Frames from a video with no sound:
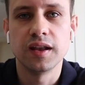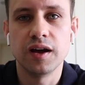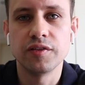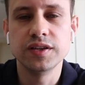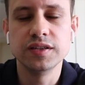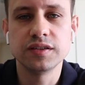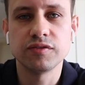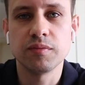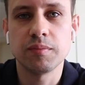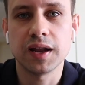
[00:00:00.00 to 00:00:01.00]
Now these
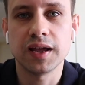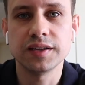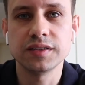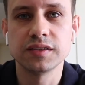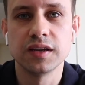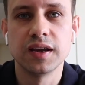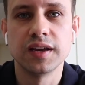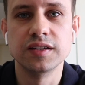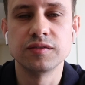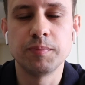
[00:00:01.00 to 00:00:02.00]
different plans
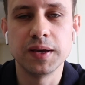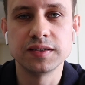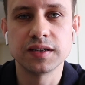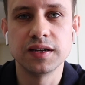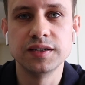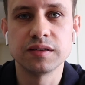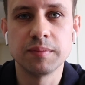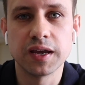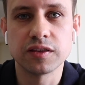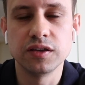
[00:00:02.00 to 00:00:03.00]
is basically to
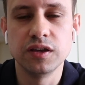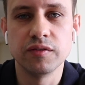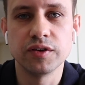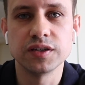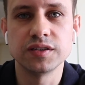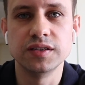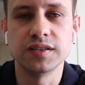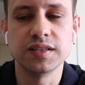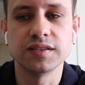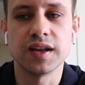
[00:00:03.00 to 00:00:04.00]
make the
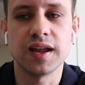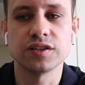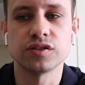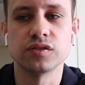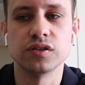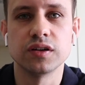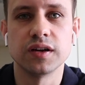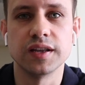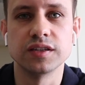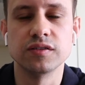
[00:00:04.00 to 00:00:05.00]
universities international
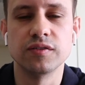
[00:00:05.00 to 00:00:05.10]
and to